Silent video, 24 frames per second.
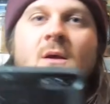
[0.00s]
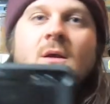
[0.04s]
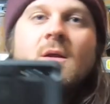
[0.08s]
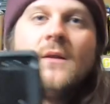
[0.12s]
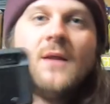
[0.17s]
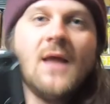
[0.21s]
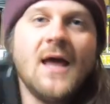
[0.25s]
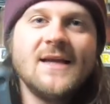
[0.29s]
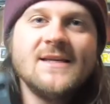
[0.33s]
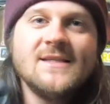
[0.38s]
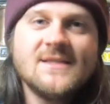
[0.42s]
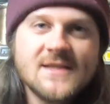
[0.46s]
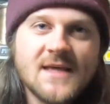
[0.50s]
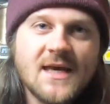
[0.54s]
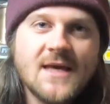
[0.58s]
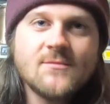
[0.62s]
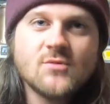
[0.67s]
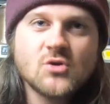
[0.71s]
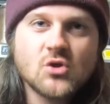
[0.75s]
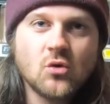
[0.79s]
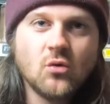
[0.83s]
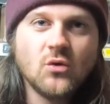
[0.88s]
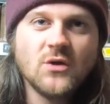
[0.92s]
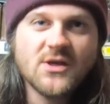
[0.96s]
Landscape's
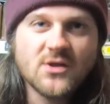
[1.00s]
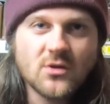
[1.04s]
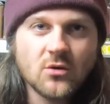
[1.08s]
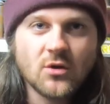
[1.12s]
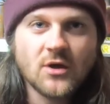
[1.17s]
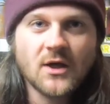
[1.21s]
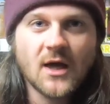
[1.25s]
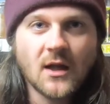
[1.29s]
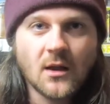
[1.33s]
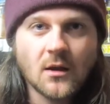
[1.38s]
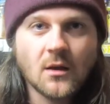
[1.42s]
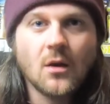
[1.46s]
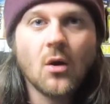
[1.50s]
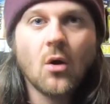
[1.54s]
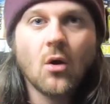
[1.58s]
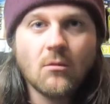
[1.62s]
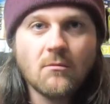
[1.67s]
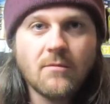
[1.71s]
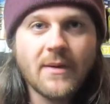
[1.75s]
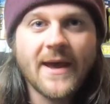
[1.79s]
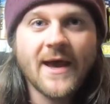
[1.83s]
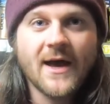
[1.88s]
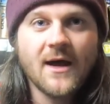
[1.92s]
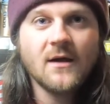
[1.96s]
going to look a lot
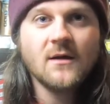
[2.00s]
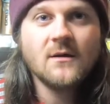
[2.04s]
better.